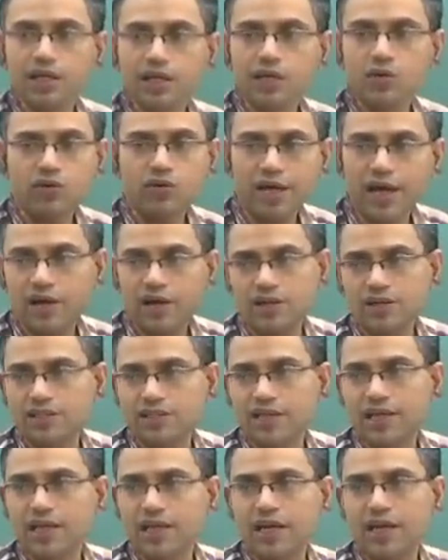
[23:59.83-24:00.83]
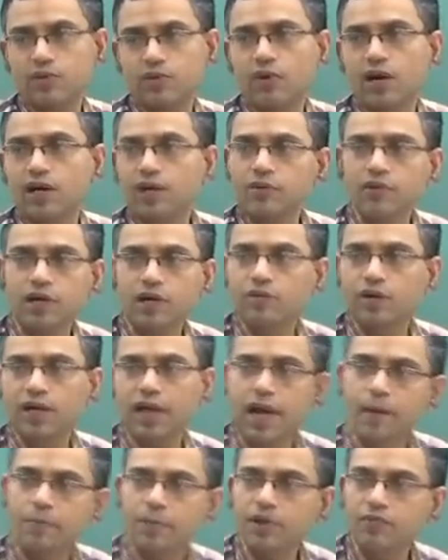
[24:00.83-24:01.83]
you cannot say that whatever will
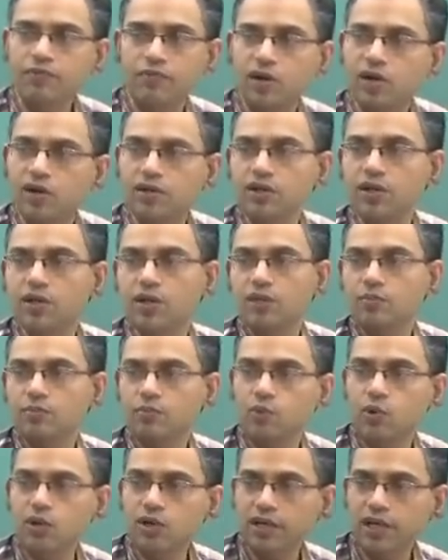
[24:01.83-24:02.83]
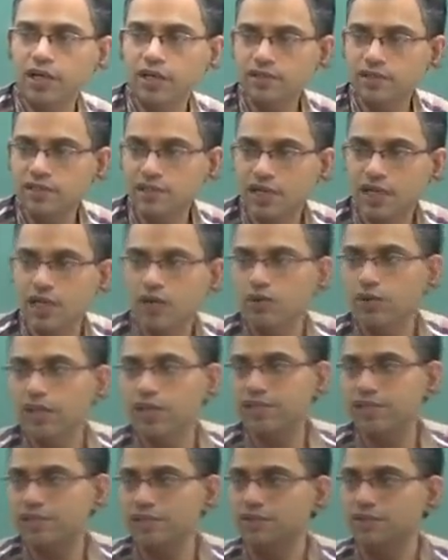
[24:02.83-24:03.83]
happen for molten steel will